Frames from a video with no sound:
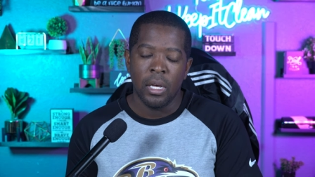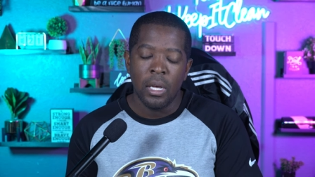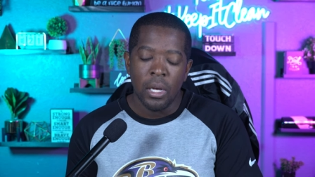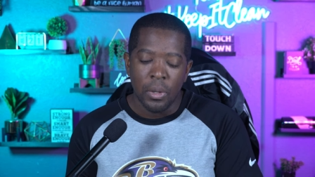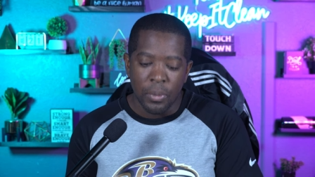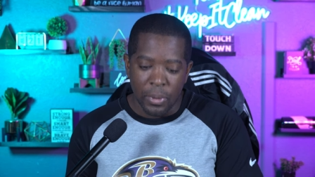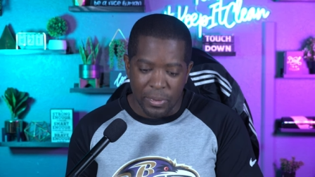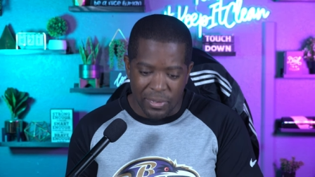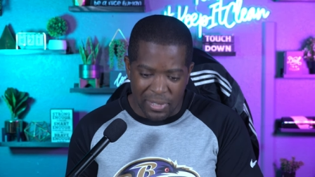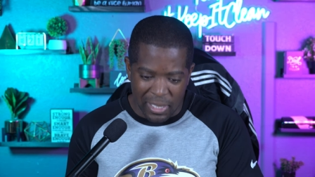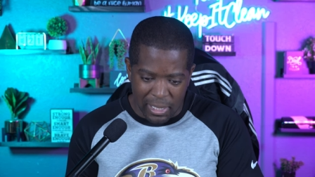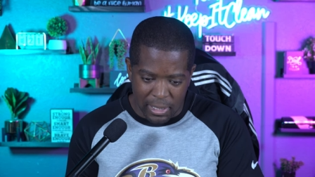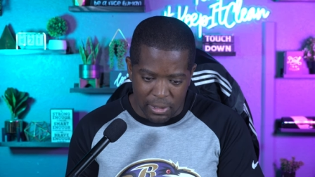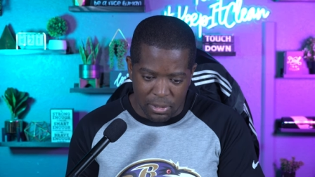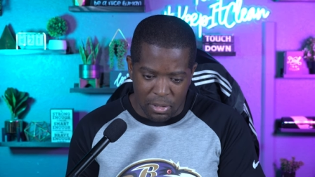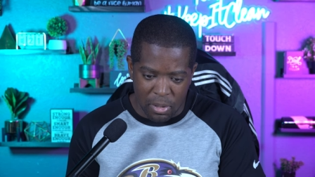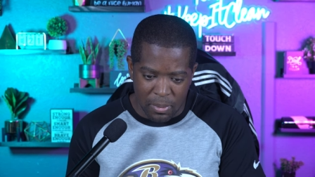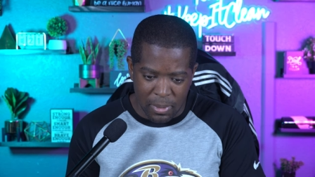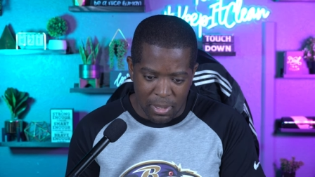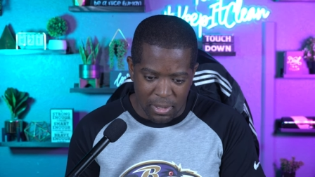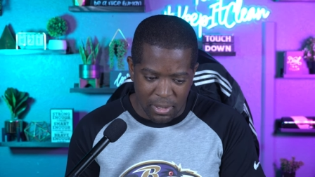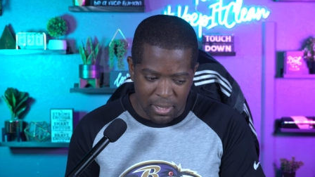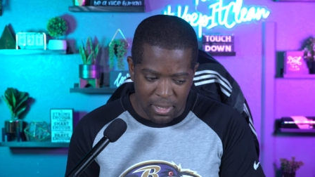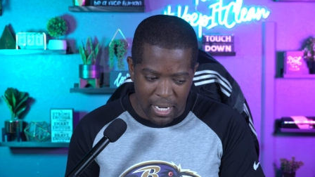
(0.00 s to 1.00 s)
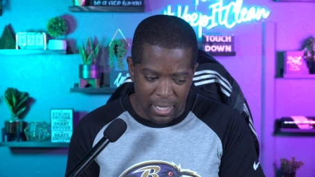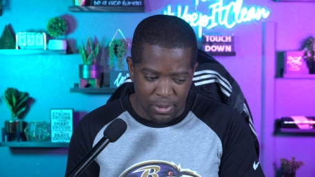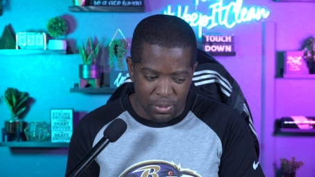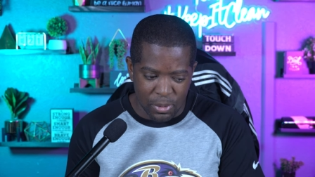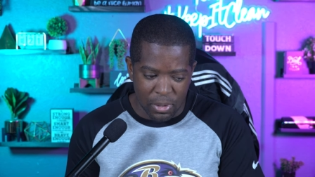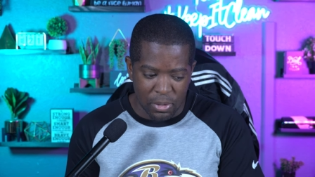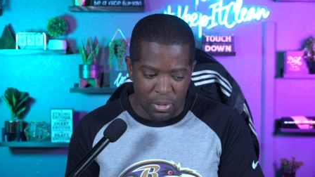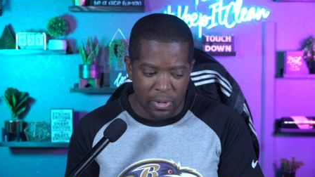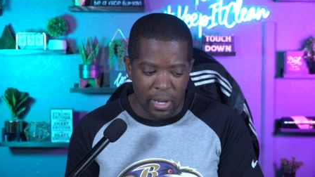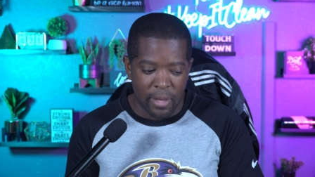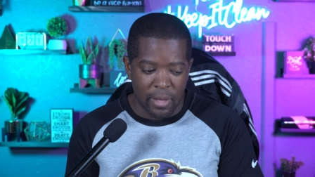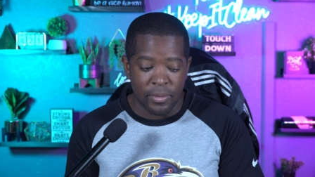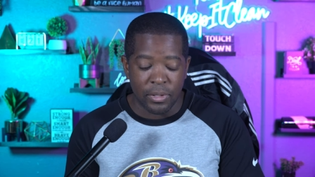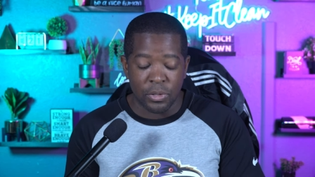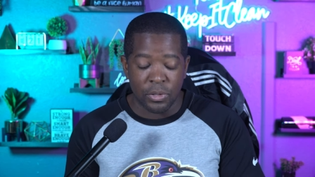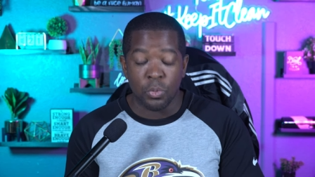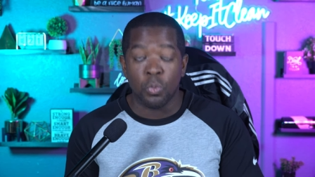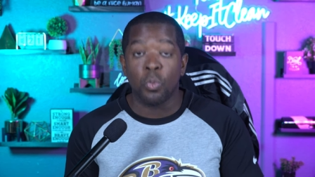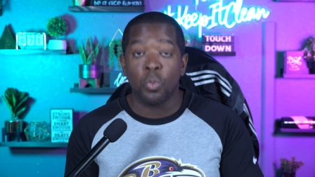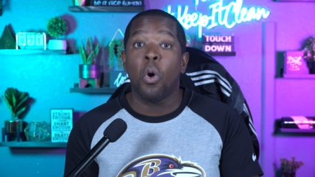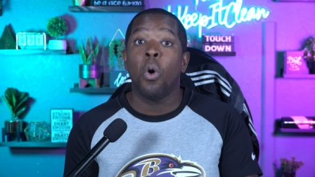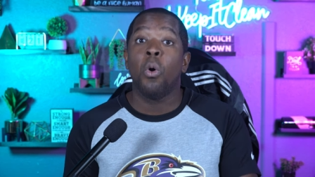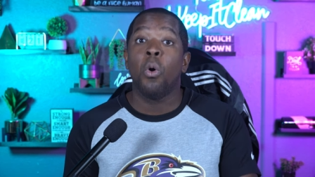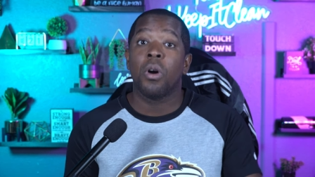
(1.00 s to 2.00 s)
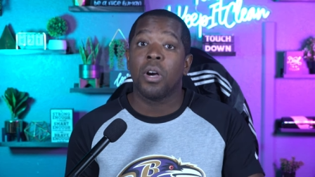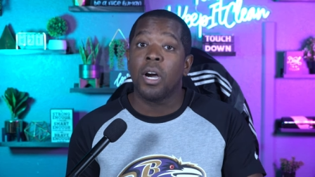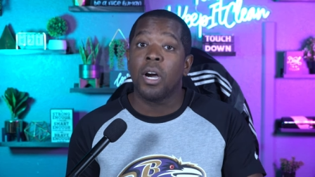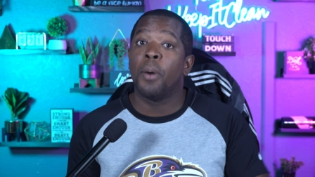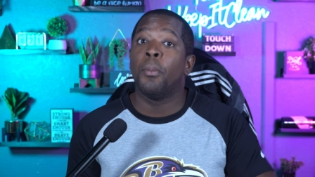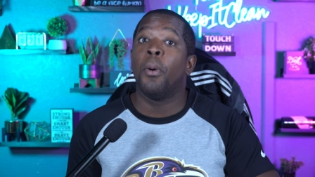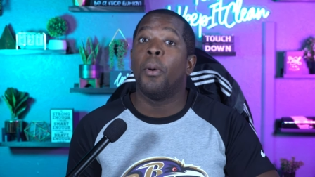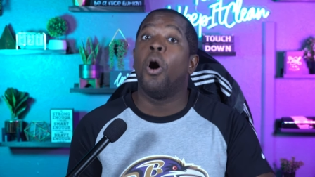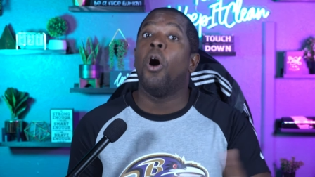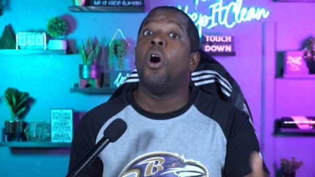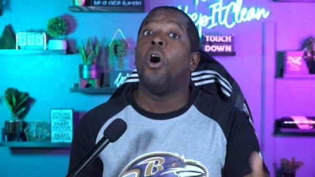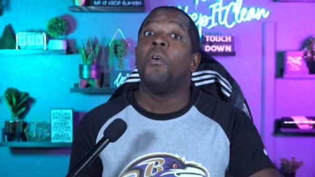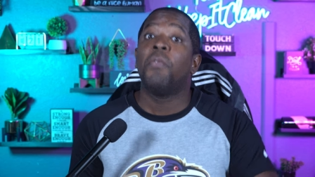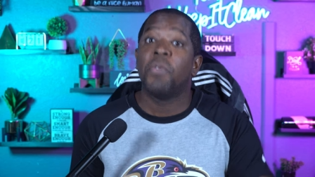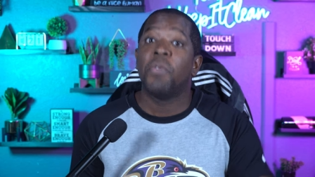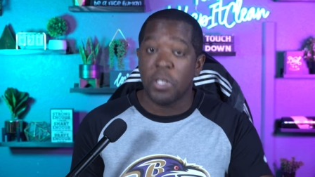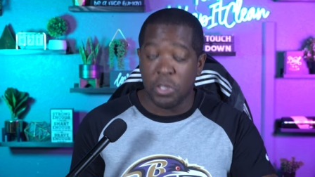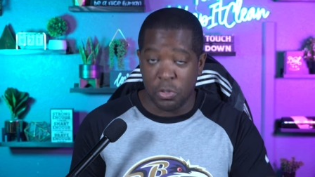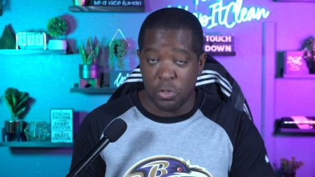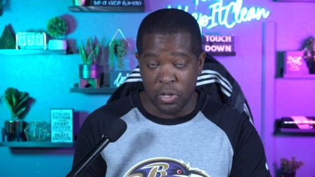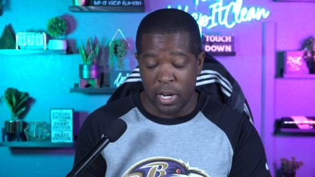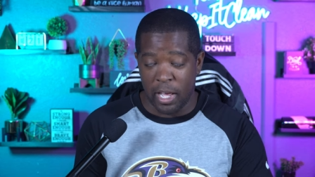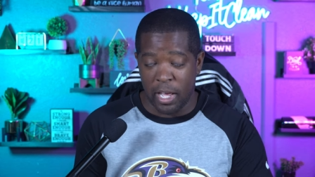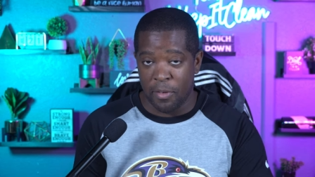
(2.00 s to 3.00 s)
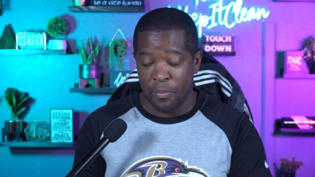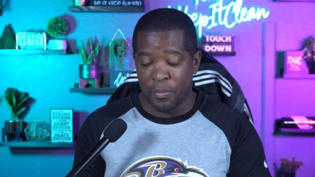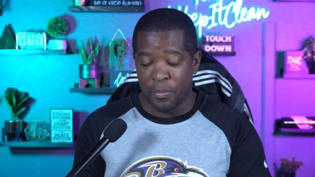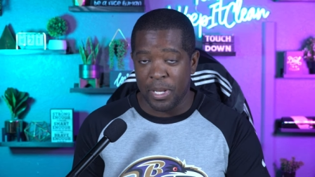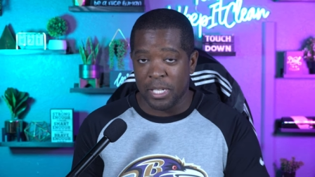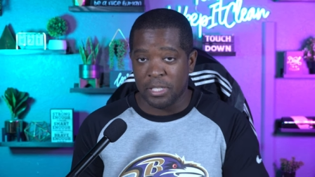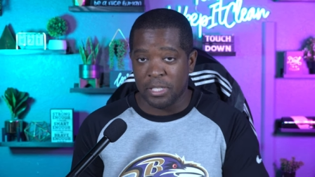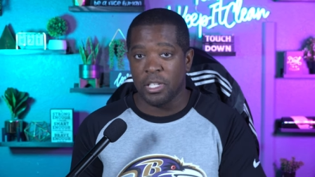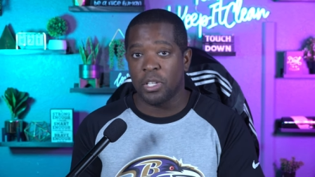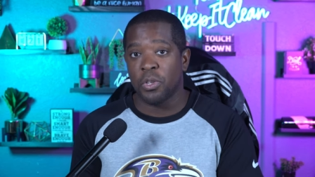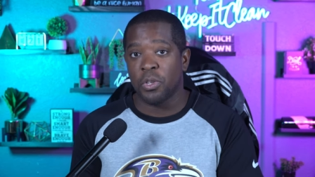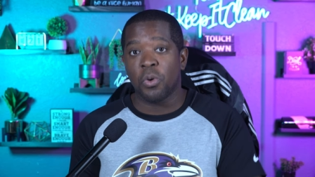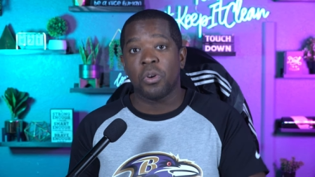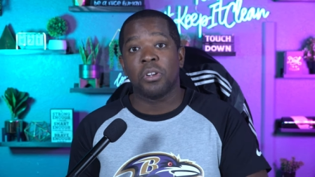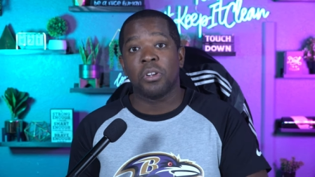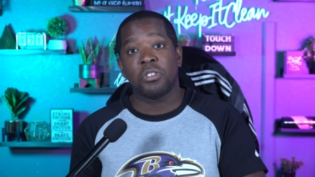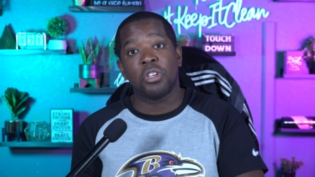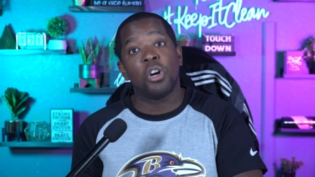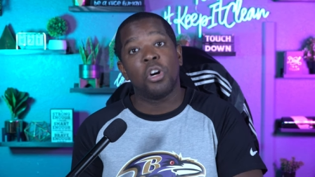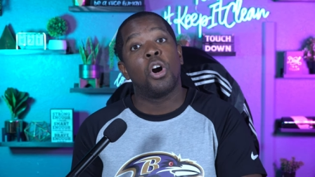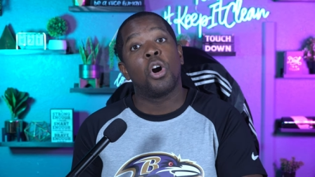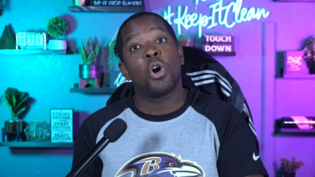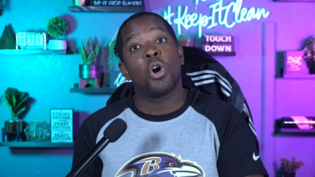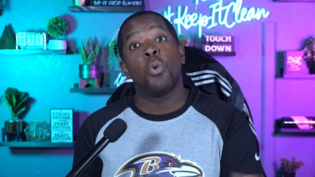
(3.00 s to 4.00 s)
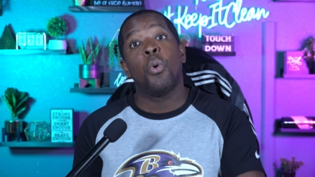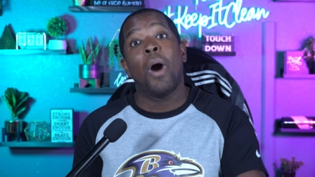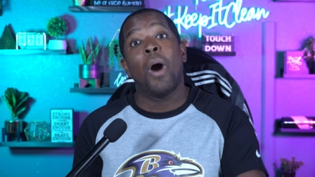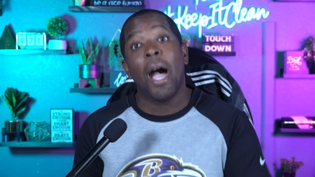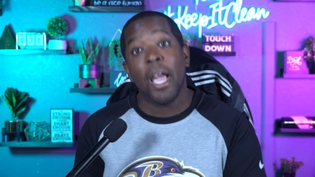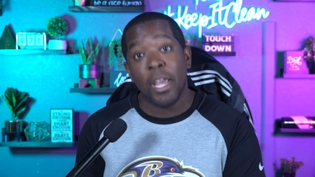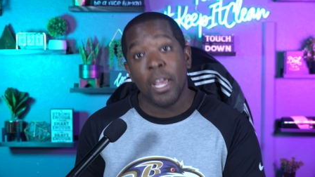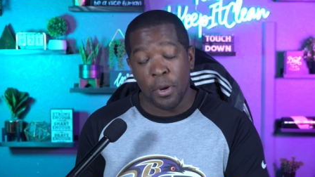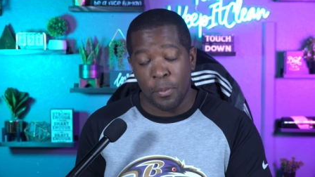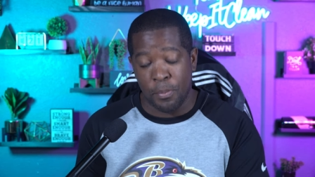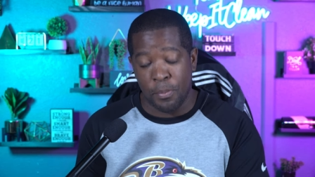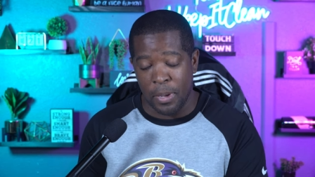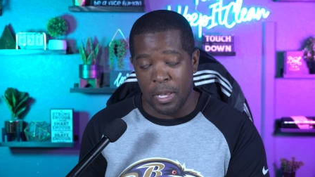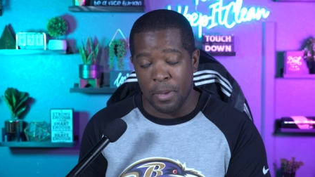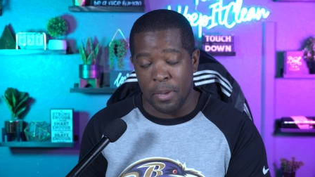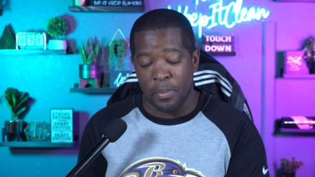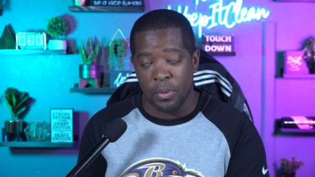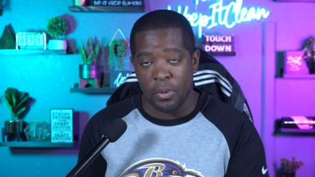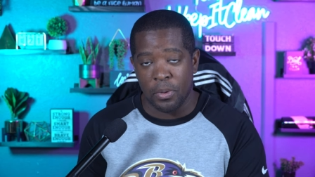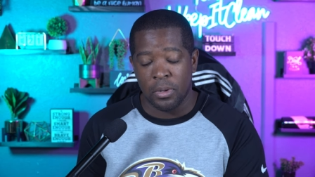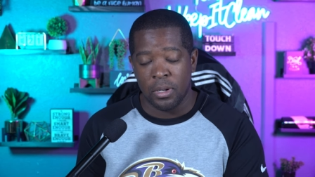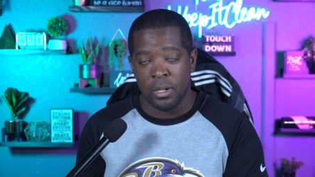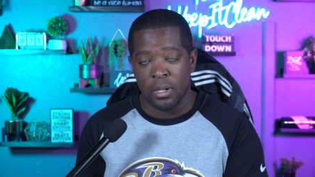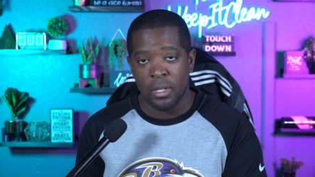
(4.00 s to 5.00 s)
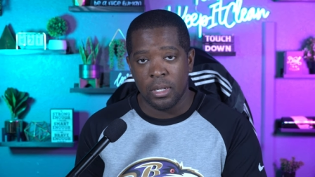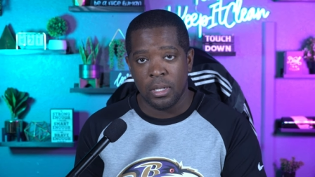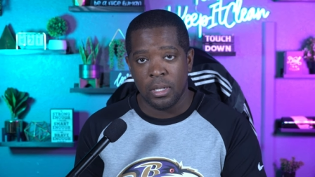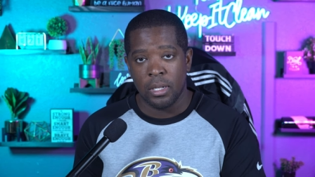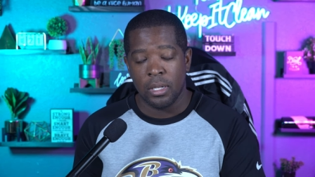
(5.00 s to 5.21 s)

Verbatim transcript: We've seen it so much times where the Ravens won't come off of draft picks in order to acquire people.